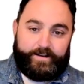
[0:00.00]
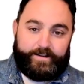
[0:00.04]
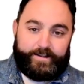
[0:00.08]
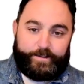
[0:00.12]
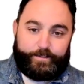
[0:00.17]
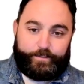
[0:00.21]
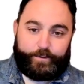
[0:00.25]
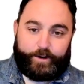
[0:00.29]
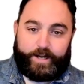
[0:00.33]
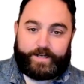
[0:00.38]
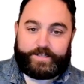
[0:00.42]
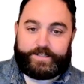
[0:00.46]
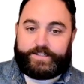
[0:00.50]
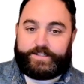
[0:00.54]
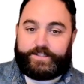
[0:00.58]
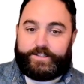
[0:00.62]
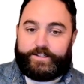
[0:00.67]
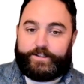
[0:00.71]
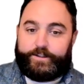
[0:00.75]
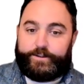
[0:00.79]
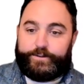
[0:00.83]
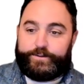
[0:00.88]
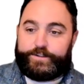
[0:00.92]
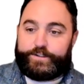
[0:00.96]
The project
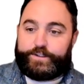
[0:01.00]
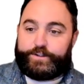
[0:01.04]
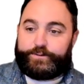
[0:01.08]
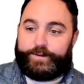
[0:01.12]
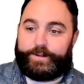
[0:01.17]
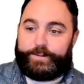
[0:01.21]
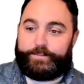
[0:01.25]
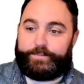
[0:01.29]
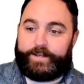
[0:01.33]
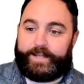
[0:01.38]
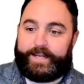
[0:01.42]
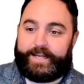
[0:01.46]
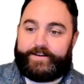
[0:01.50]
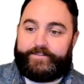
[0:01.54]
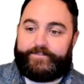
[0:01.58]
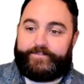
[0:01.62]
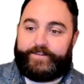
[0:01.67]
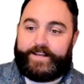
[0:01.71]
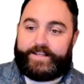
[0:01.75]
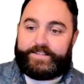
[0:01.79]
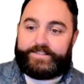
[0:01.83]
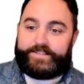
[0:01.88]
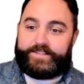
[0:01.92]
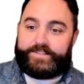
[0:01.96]
includes three planned
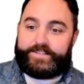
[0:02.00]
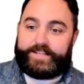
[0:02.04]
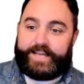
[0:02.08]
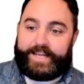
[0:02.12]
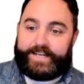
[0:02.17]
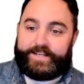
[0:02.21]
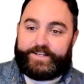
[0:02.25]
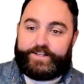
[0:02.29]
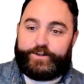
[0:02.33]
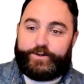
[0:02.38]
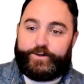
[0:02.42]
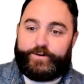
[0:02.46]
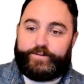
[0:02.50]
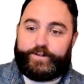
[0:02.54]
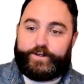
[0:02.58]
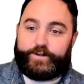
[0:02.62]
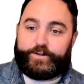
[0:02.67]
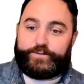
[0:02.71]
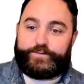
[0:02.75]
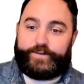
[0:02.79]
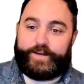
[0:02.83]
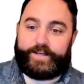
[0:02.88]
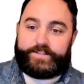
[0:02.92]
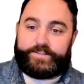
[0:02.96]
phases, and two of
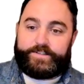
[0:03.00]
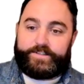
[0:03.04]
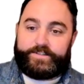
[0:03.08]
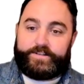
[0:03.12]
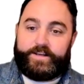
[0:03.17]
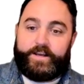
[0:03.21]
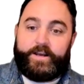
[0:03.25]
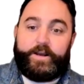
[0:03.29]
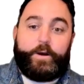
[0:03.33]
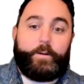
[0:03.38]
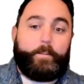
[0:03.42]
those phases,